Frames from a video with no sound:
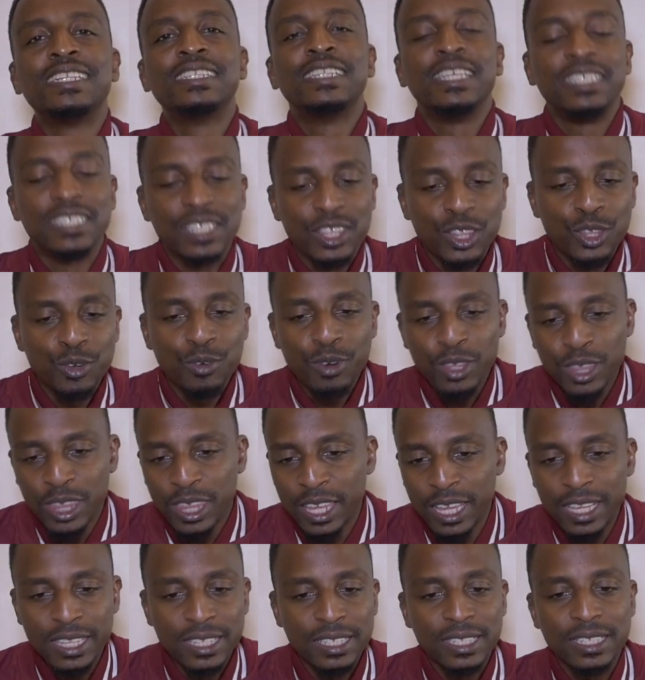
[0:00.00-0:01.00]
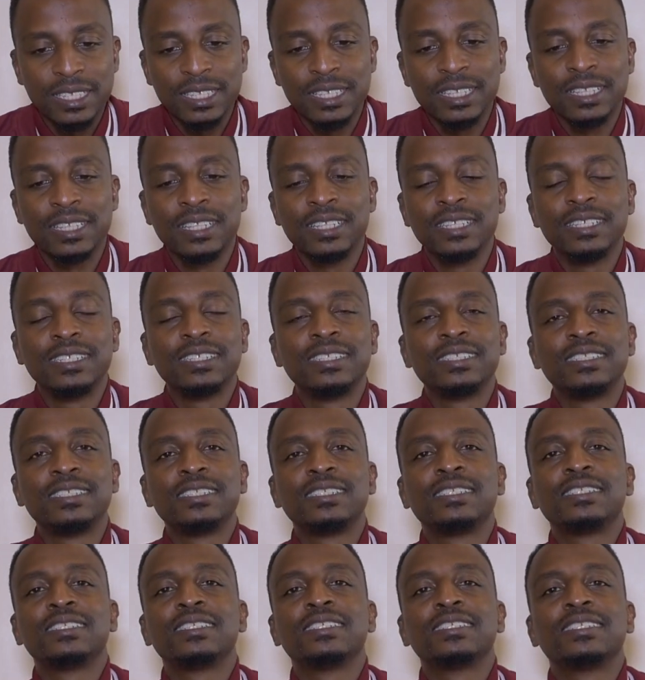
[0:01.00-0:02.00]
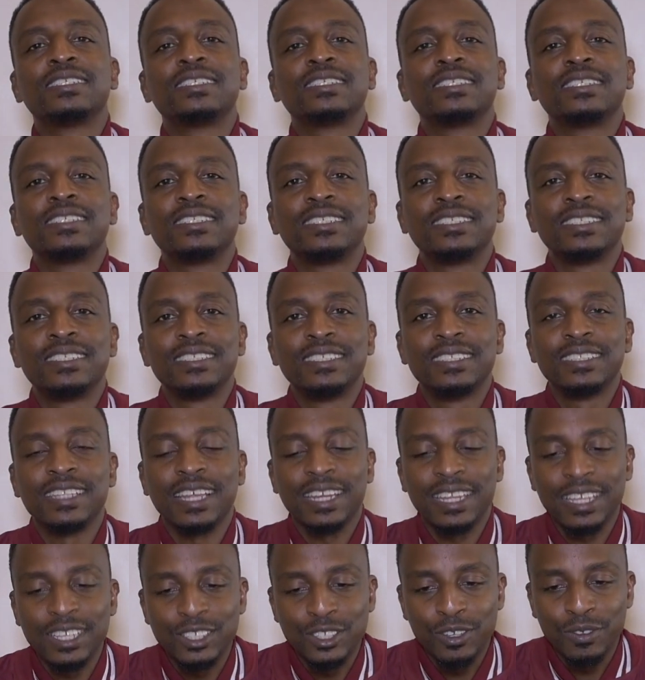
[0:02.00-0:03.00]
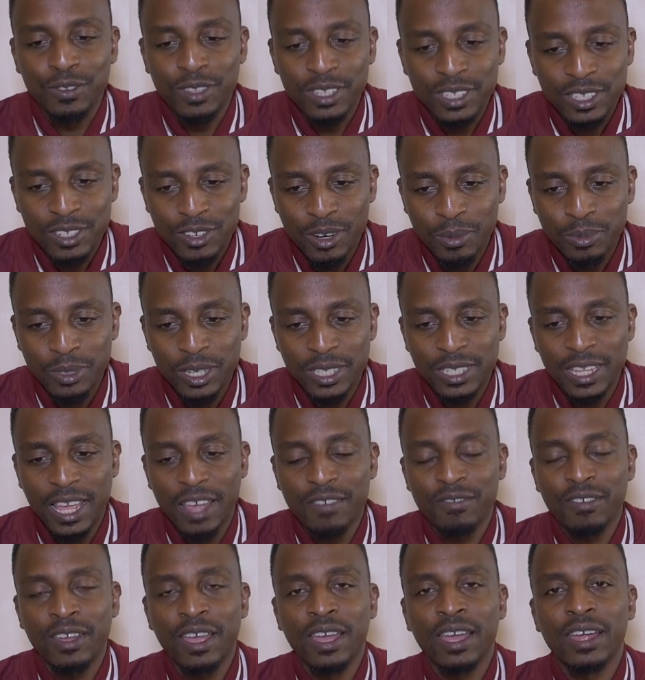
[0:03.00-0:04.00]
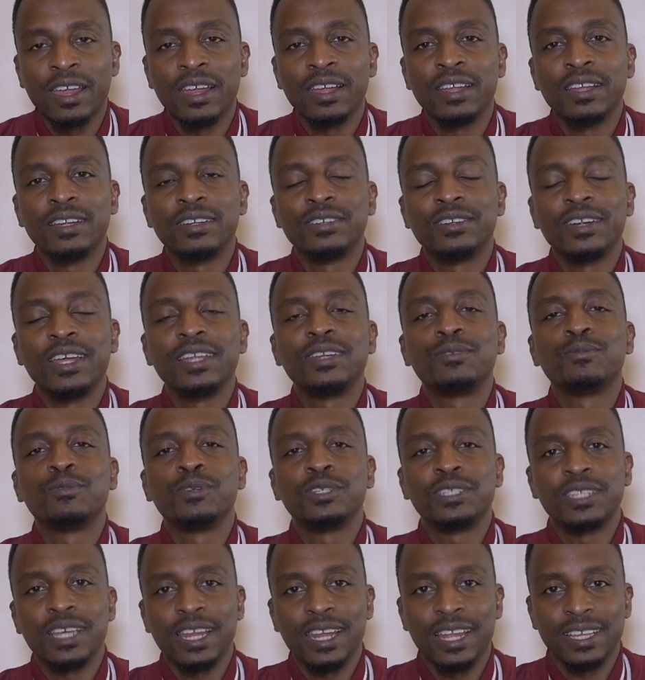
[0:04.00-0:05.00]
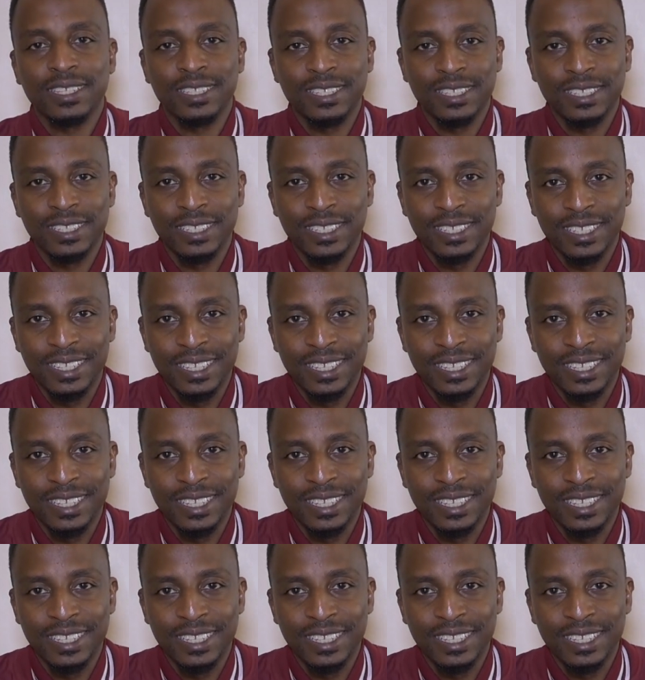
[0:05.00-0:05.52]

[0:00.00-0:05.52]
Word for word: these three things that each of these scriptures I've read will tell us.